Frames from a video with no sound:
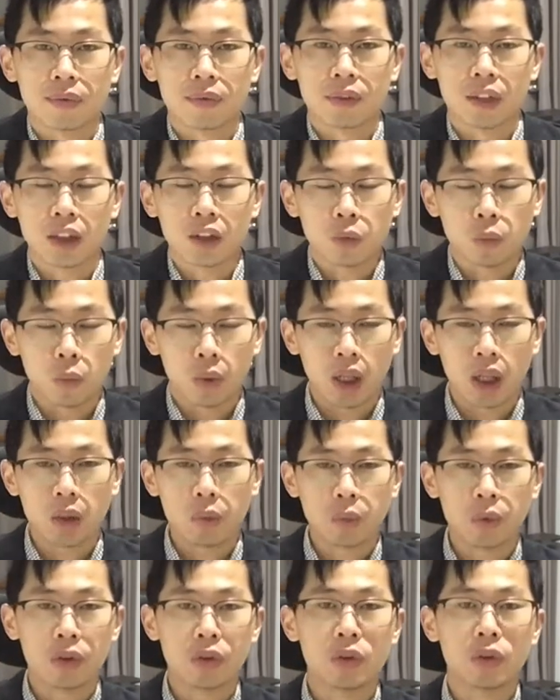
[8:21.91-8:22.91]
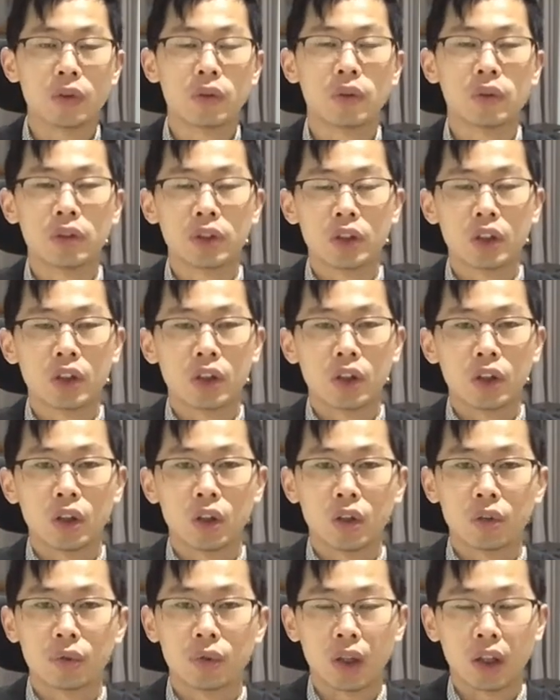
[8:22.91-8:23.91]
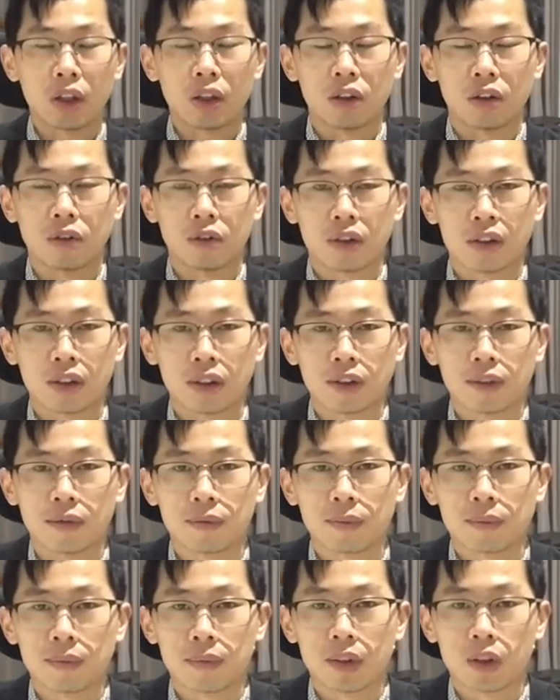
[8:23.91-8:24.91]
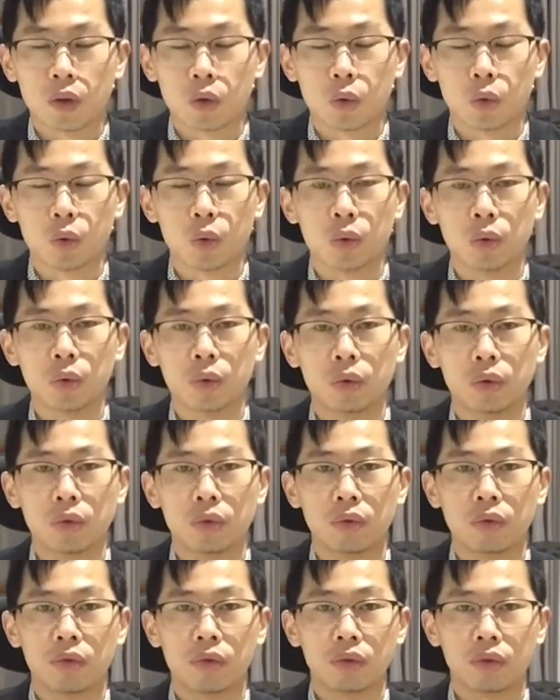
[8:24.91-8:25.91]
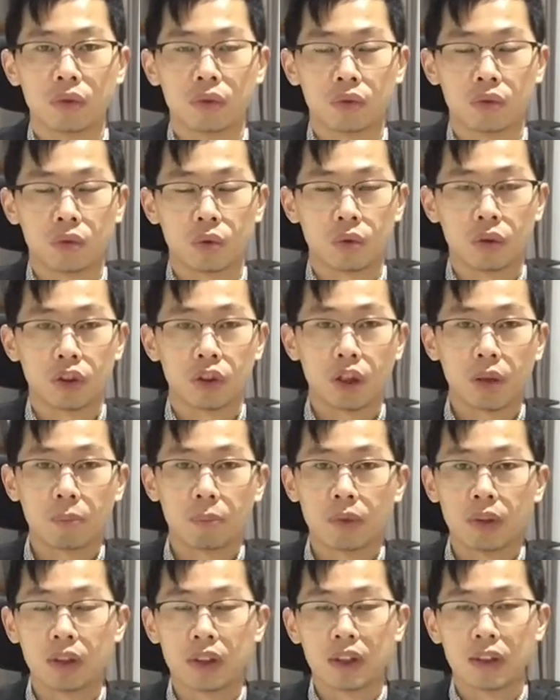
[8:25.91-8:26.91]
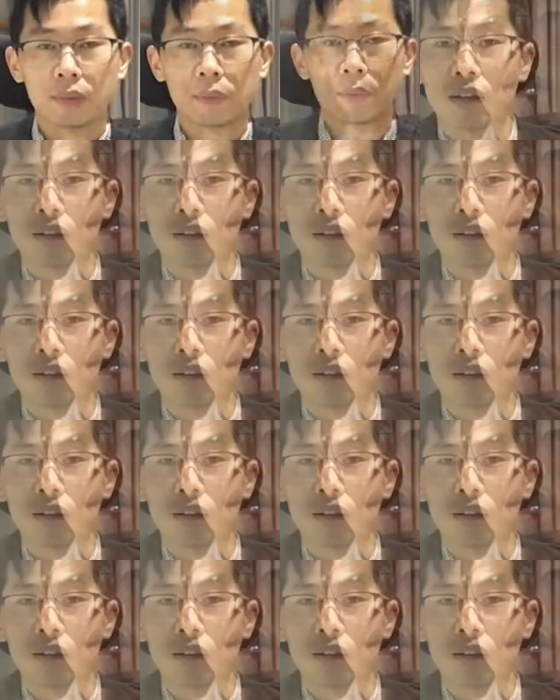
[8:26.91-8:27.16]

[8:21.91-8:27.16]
That's why we use charcoals to stop bleeding.